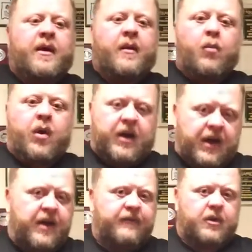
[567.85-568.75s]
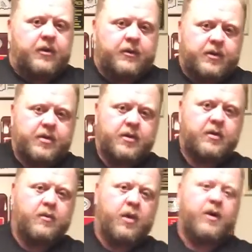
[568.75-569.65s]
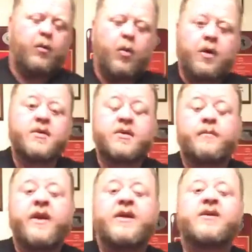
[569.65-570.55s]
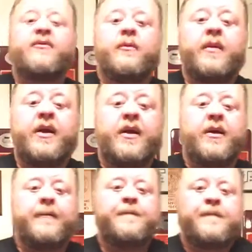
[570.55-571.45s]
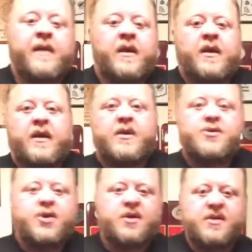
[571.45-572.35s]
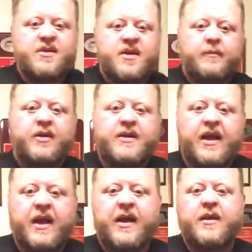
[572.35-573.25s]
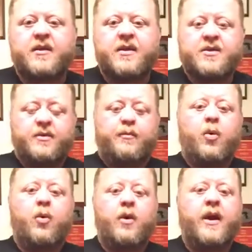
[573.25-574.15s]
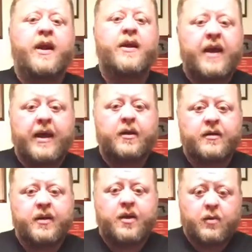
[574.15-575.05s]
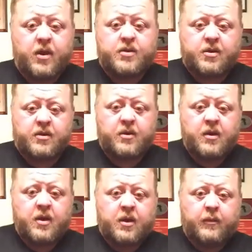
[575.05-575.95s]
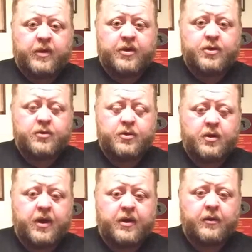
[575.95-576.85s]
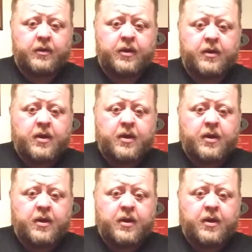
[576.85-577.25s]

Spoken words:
And what I have learned, what works the best for me, is just to simply take the support hand out of the equation when I shoot strong hand only.